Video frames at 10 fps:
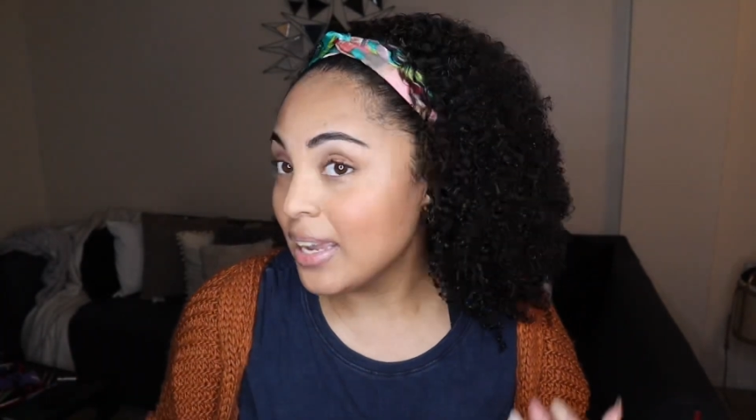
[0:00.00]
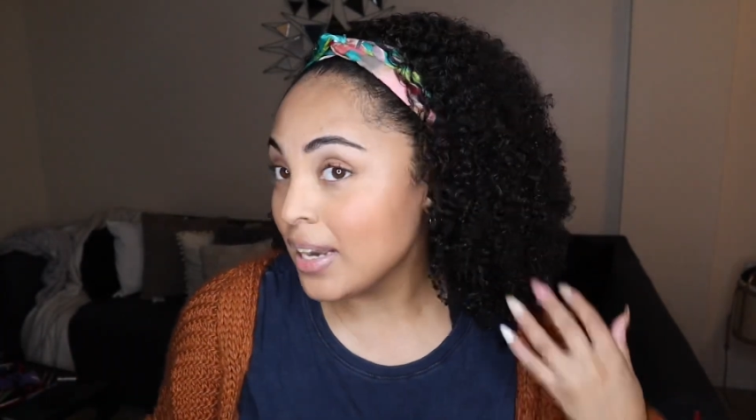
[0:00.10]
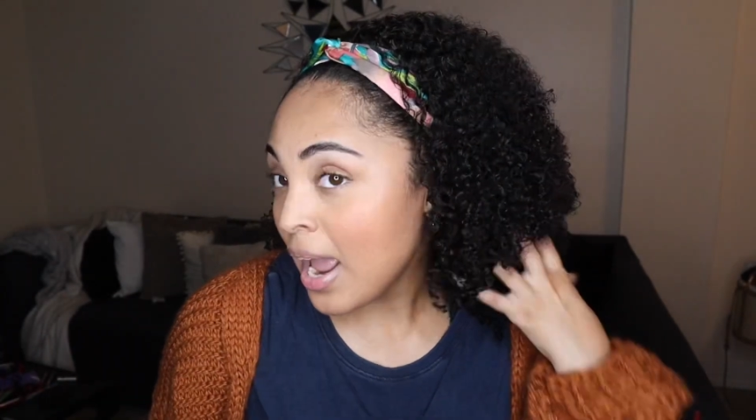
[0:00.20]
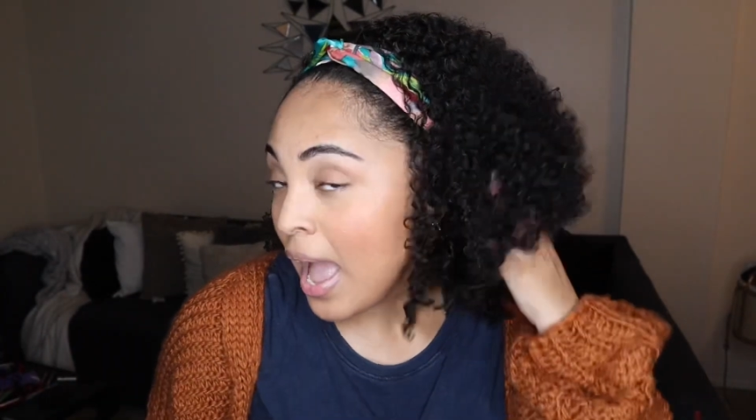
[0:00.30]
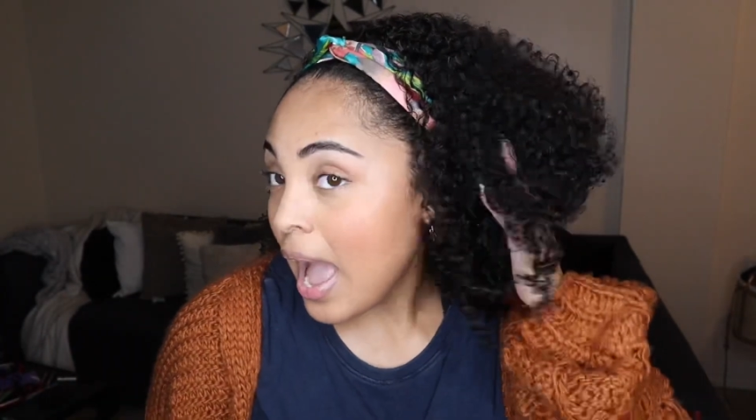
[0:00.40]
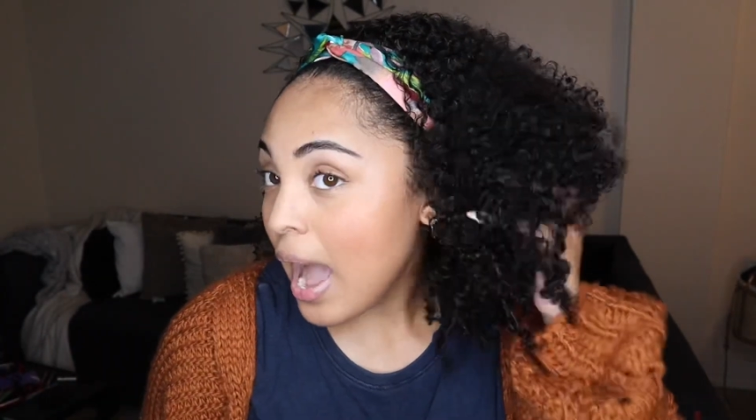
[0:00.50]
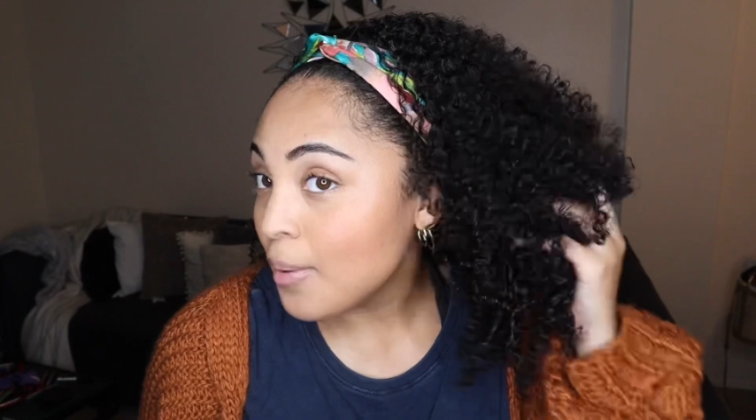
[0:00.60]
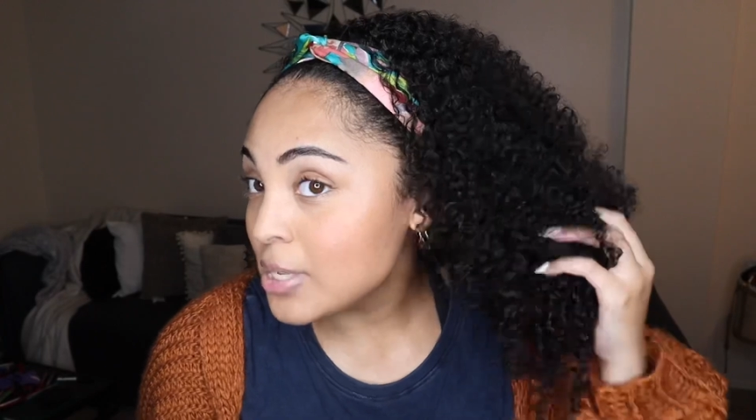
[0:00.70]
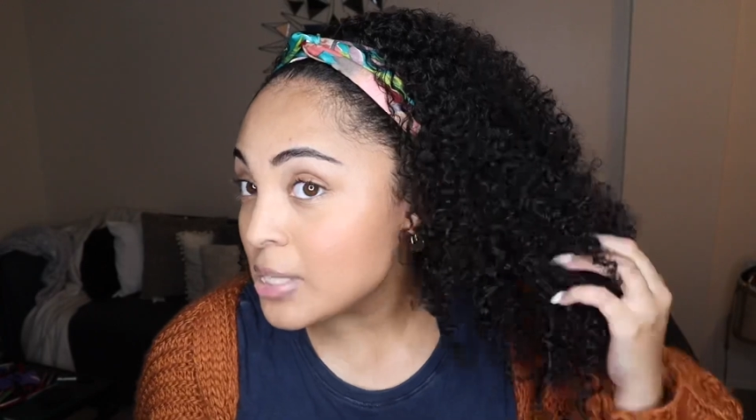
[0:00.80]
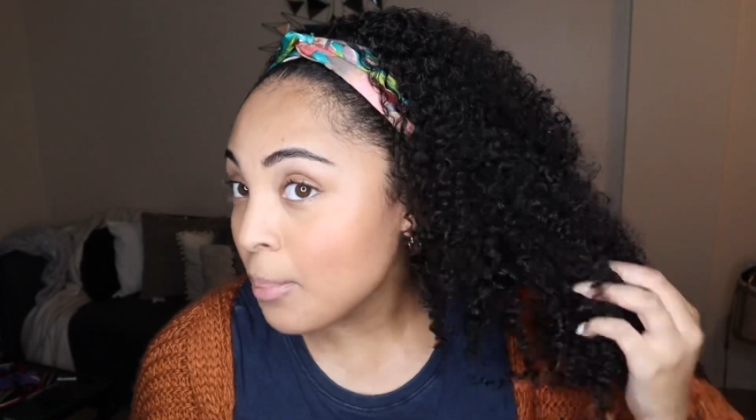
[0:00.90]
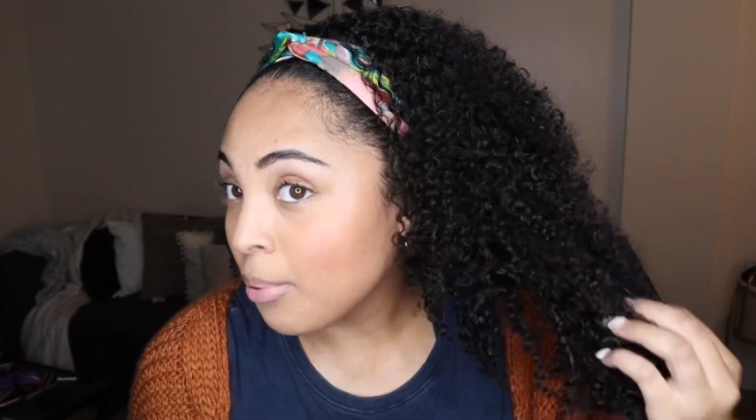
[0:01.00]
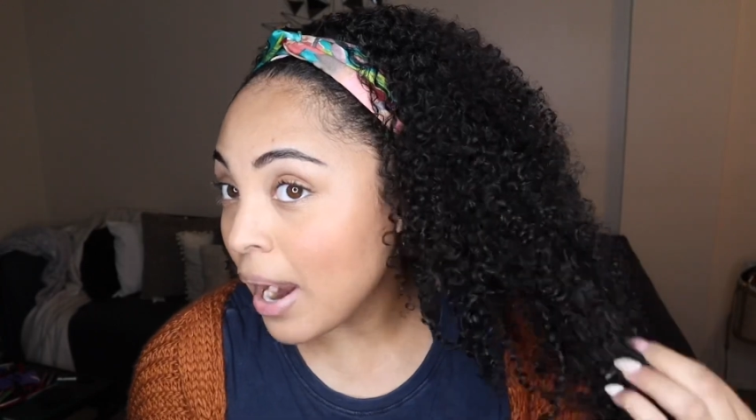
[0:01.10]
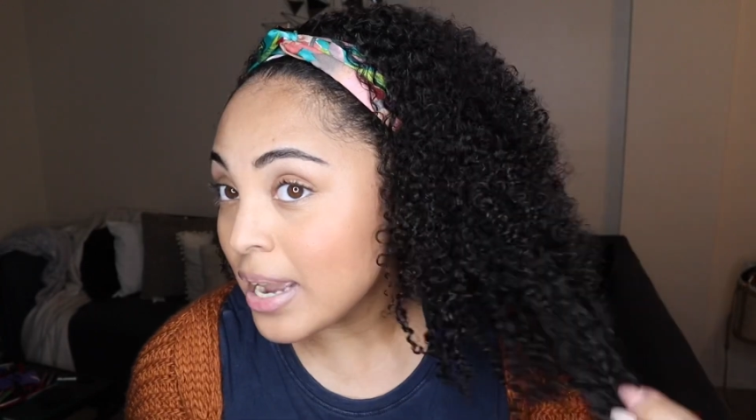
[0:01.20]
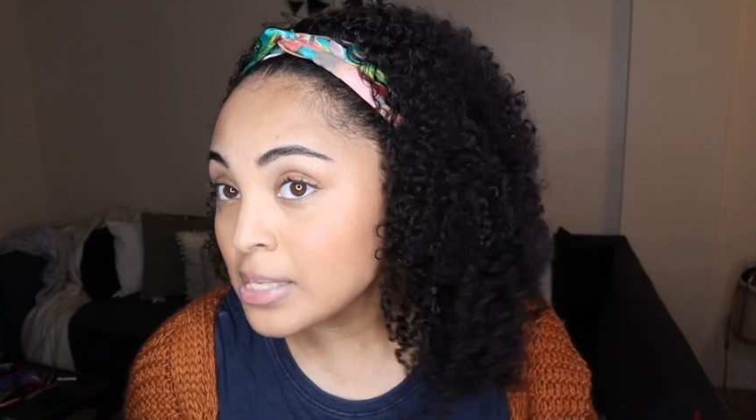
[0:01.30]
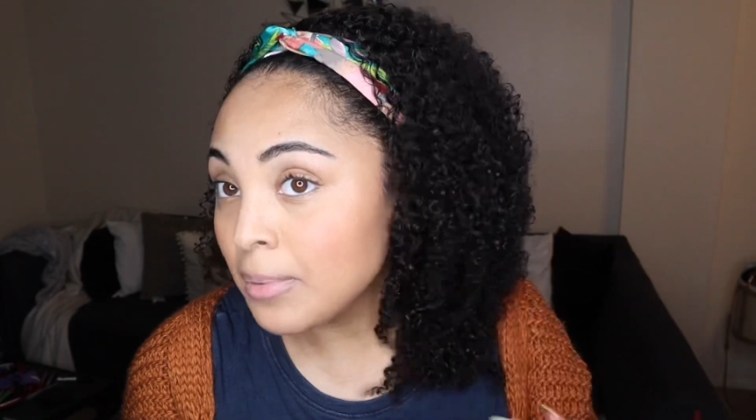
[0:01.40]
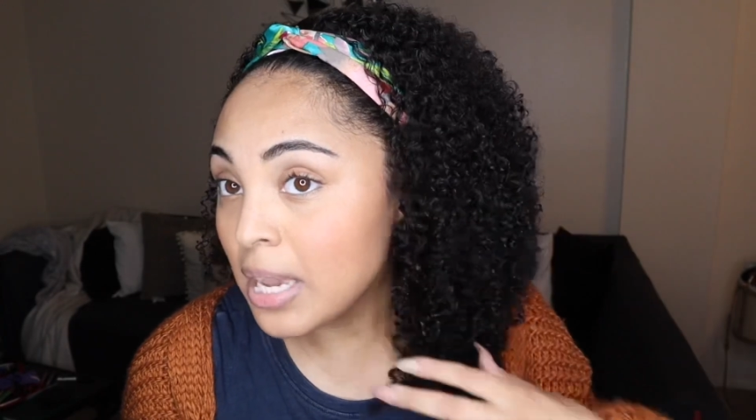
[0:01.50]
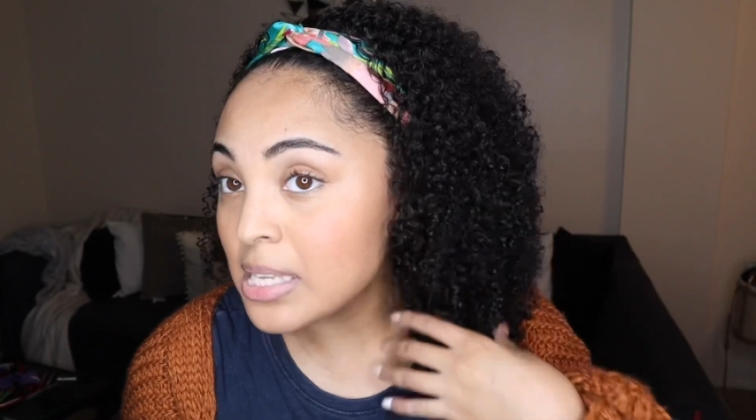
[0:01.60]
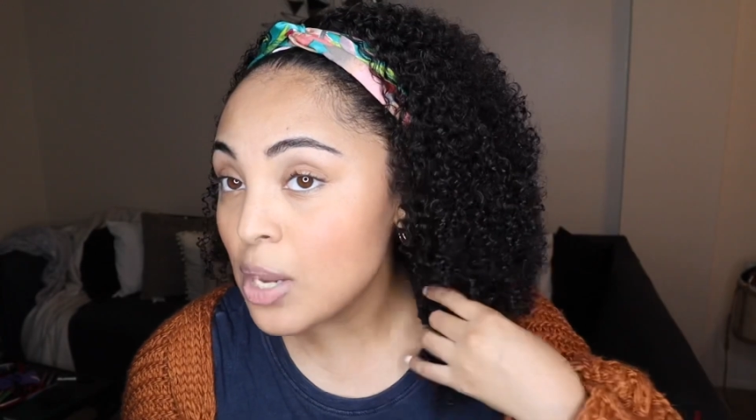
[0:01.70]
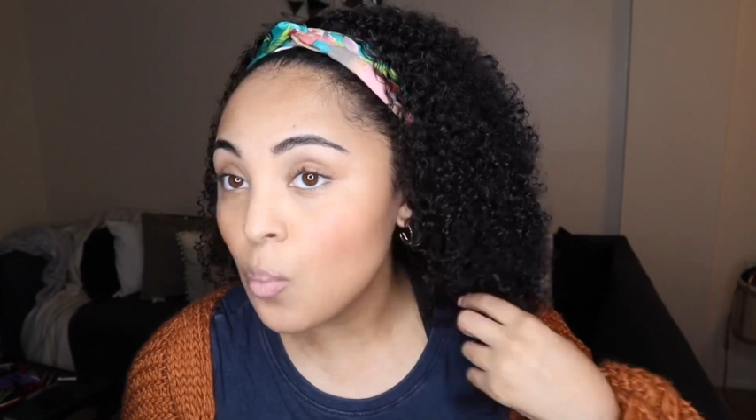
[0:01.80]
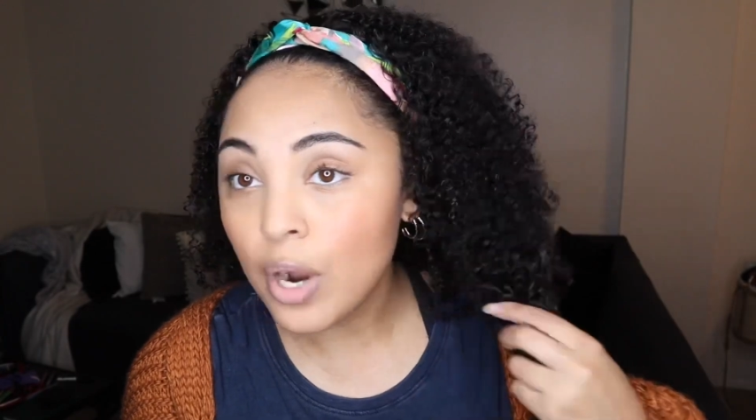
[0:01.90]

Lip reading: And I was surprised because it